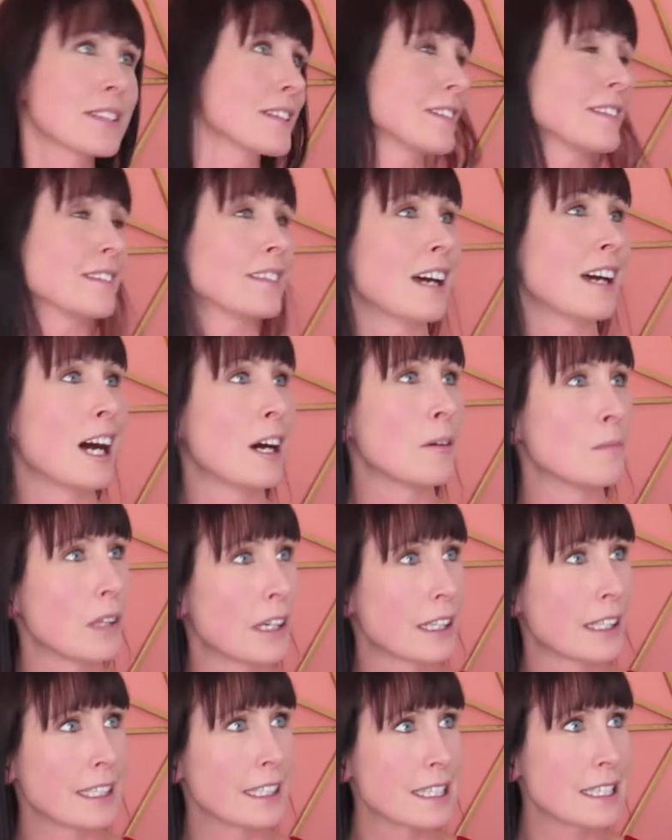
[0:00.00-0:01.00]
wasn't
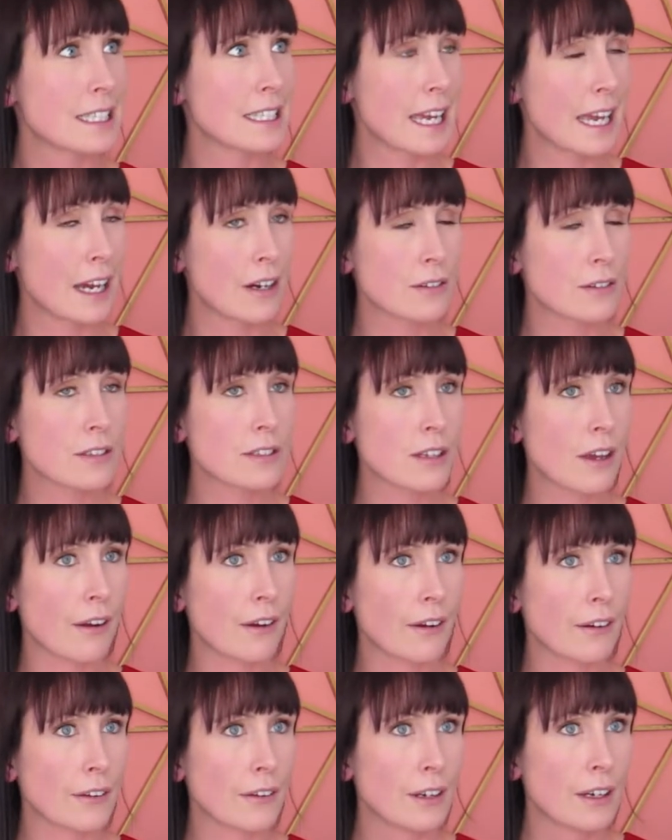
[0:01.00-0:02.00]
like it is now.
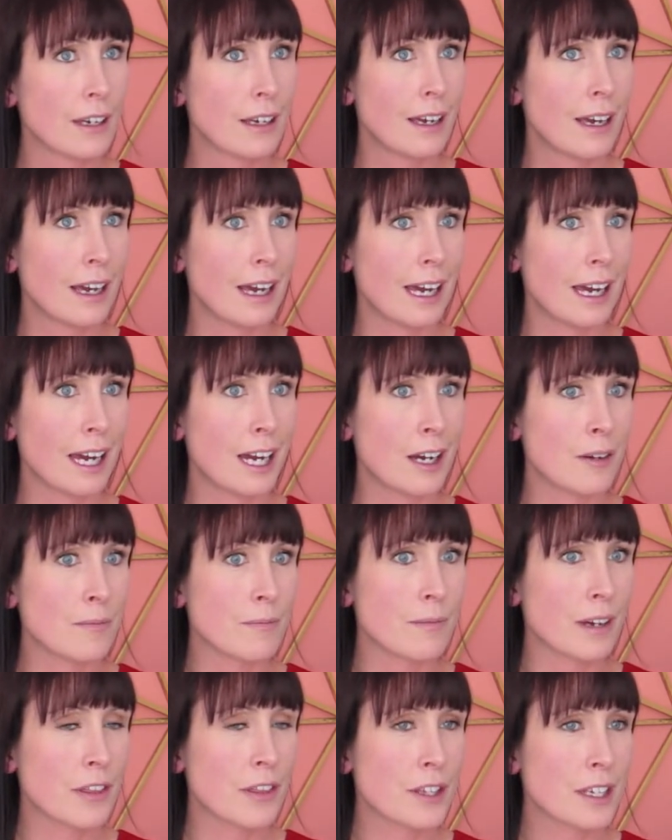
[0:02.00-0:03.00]
So
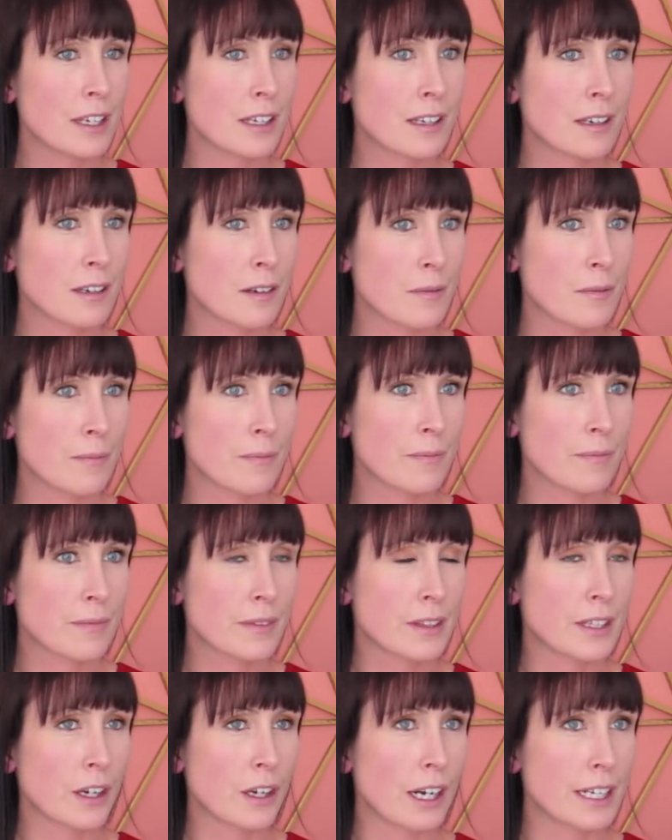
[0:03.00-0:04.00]
I think
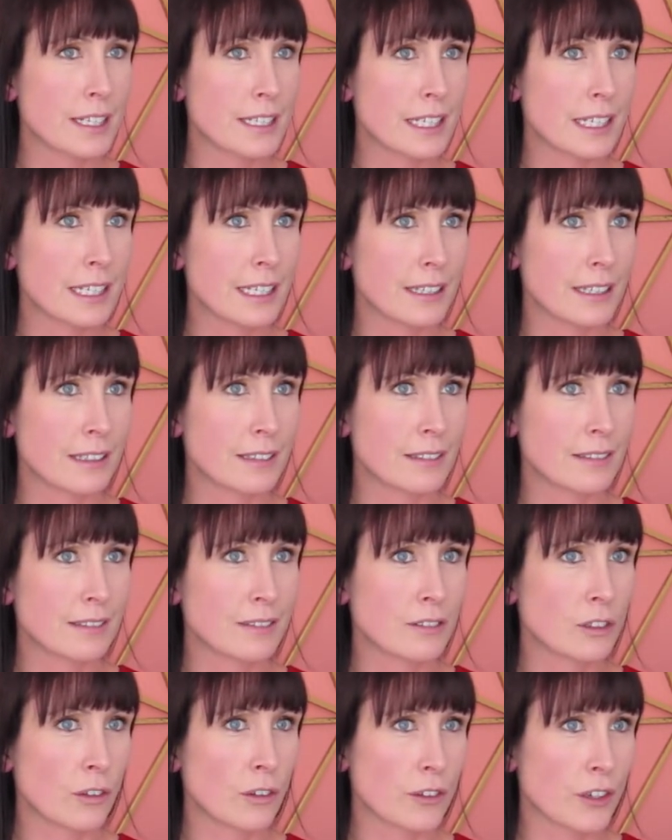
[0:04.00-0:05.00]
the idea,
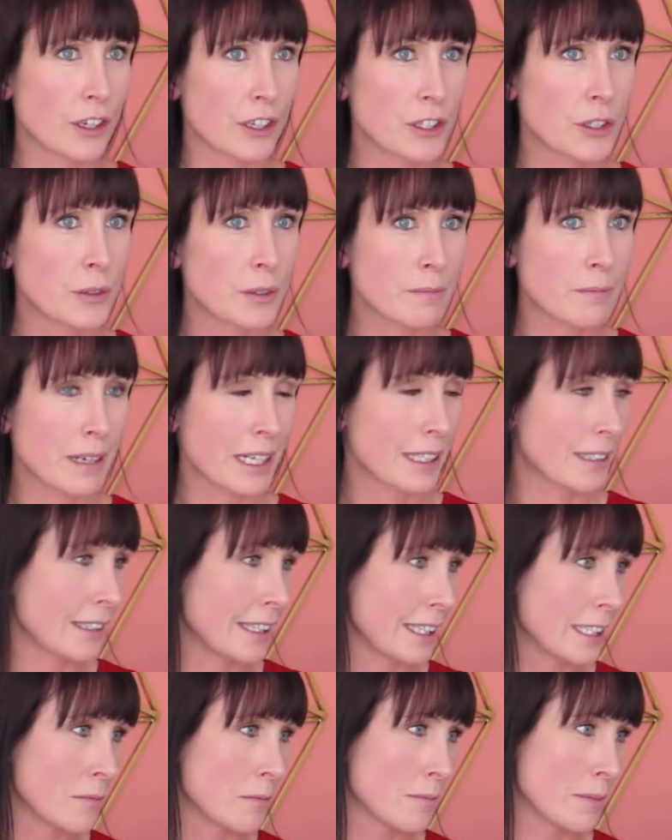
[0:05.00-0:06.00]
not that I knew it
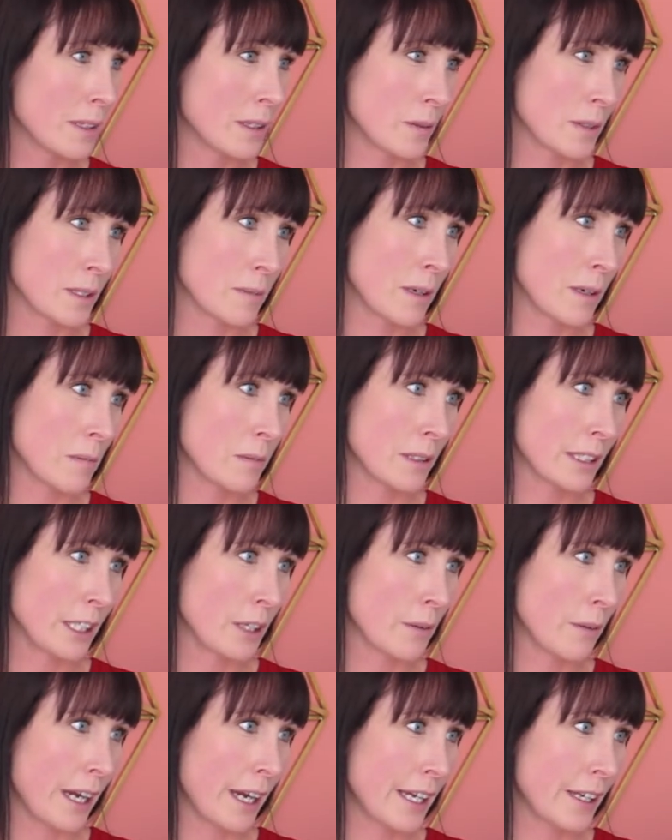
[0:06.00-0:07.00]
back then, but was
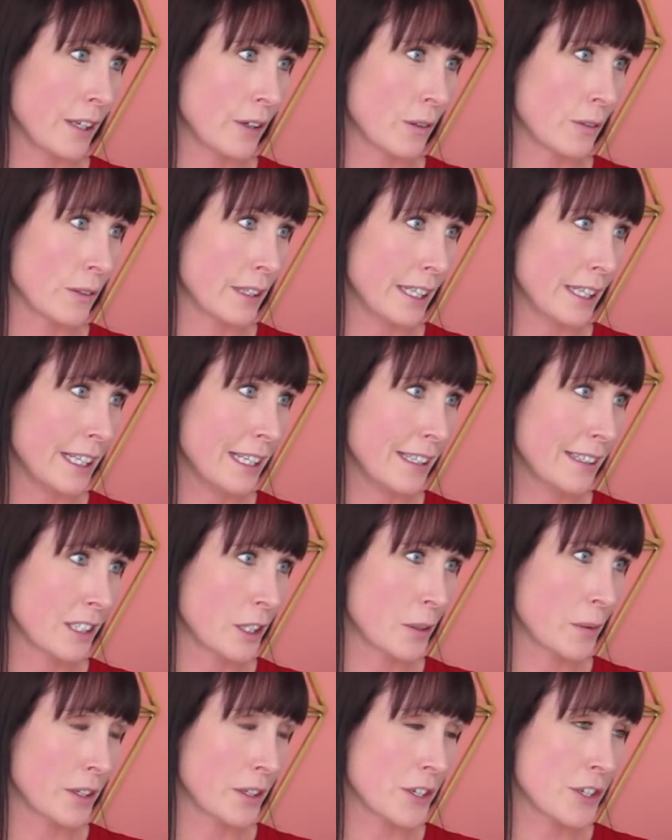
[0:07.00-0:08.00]
bubbling away already,
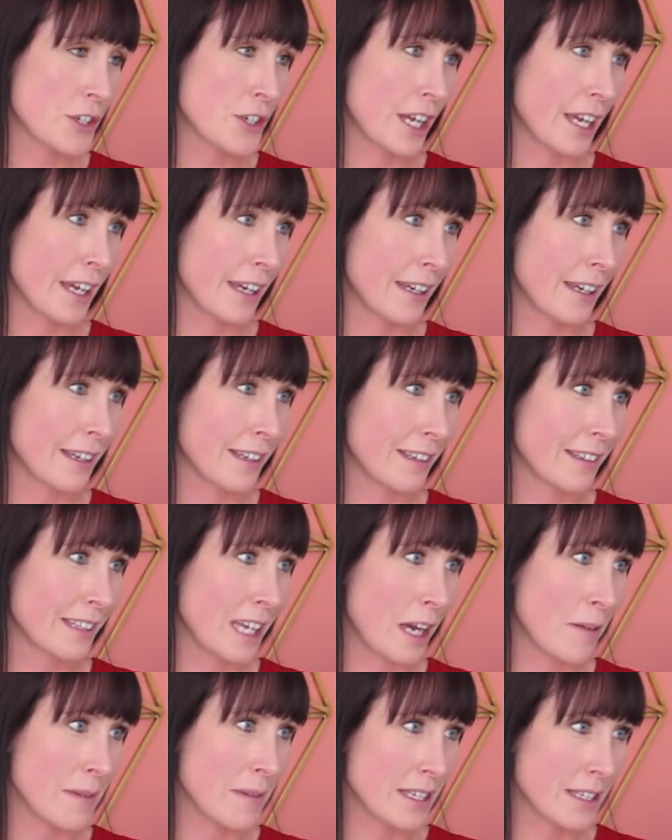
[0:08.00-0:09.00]
that I wanted to share
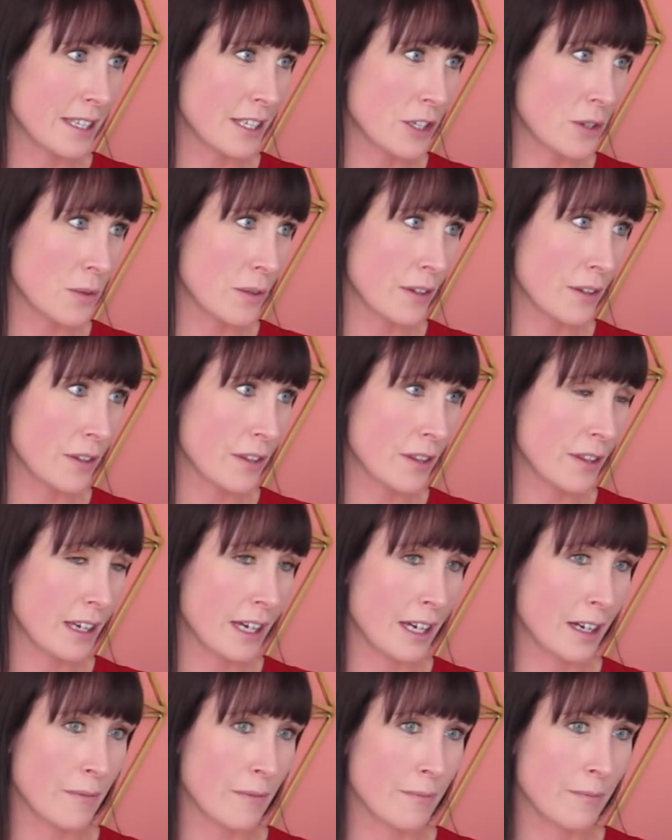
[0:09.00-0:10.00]
that message with,
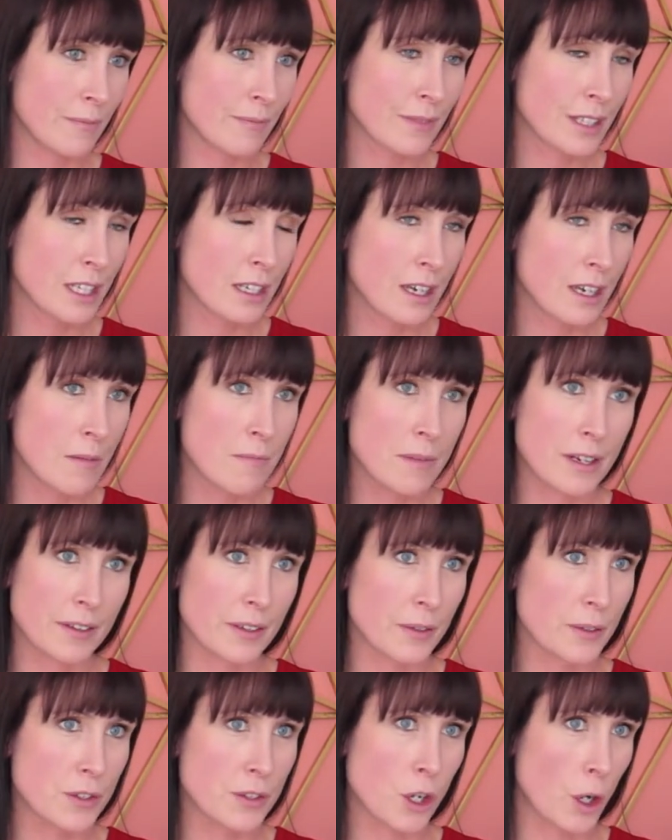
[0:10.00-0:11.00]

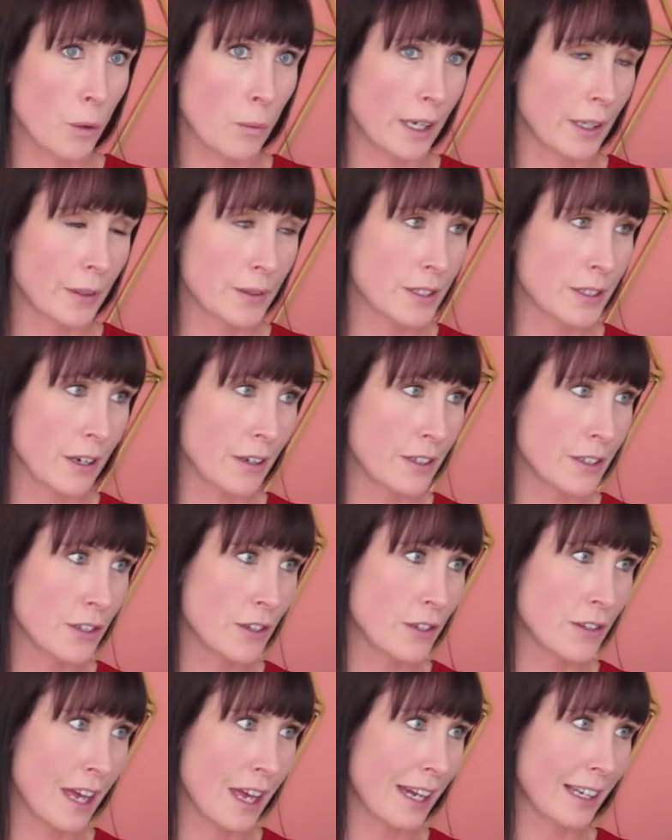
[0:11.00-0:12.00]
but there was no way I was going
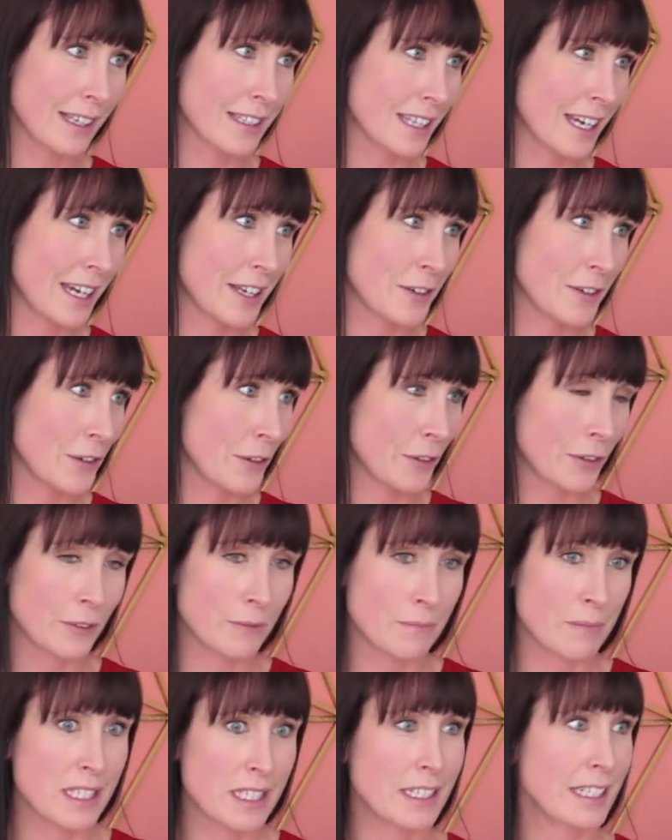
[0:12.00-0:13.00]
to do that because I had
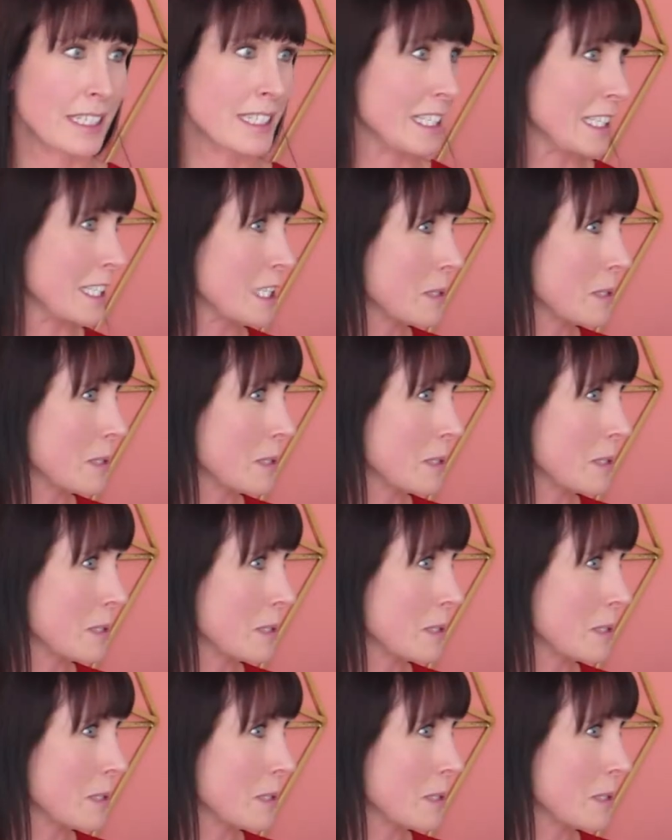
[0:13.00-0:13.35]
no business